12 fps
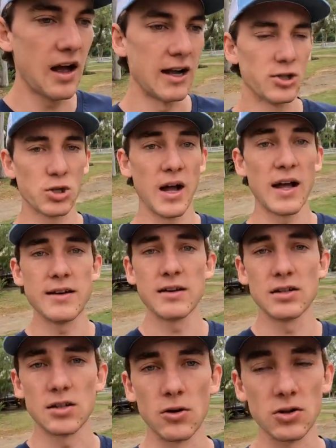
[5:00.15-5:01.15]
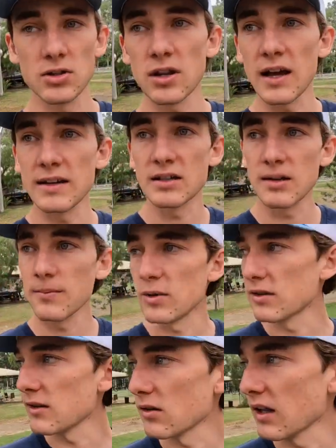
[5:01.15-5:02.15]
I tried to socialize him
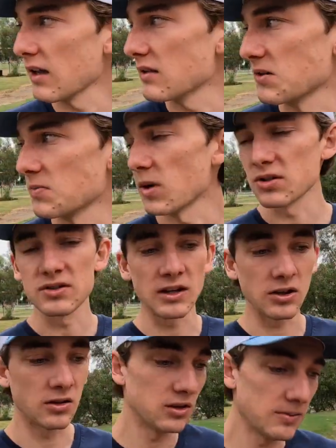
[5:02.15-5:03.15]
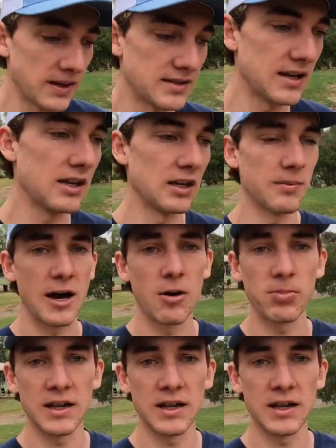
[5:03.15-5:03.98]
with little kids as much as I could by taking him out